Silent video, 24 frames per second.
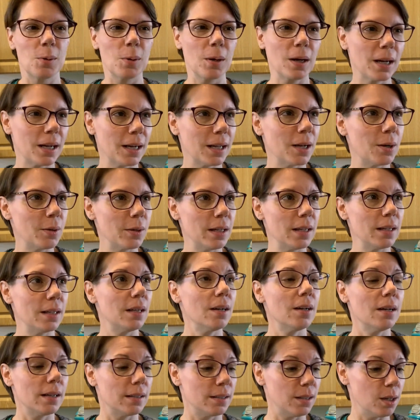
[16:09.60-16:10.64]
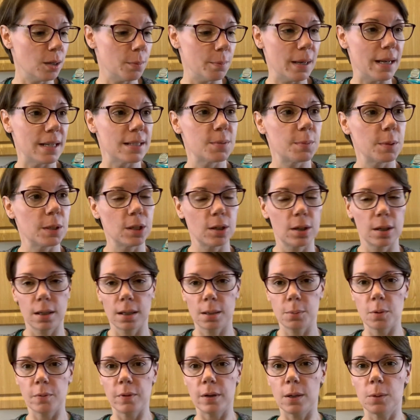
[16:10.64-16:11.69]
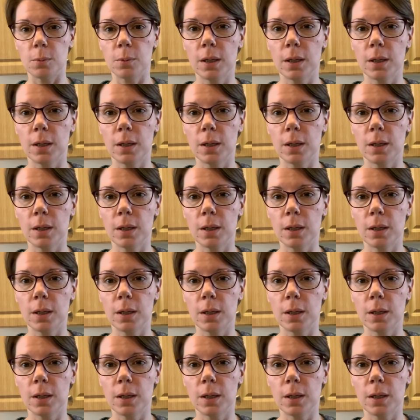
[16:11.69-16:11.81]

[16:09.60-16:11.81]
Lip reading: We're gonna go eat. You're a mess, but you're gonna come over here.